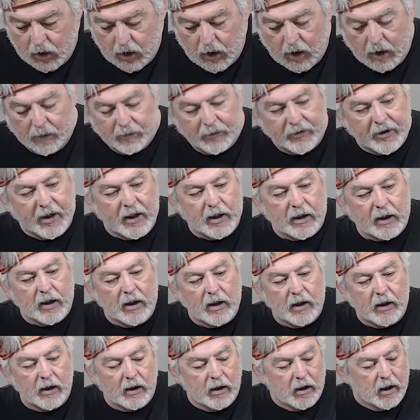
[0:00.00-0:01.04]
I'm
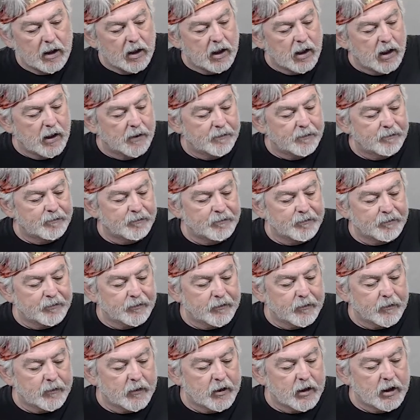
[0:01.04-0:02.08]
taking,
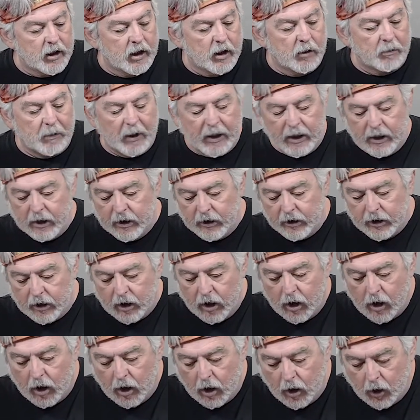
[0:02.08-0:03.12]
you know, my
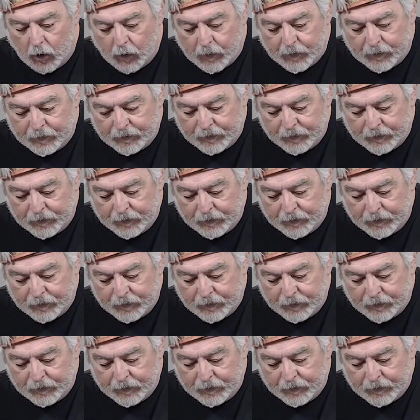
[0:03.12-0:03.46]
indigo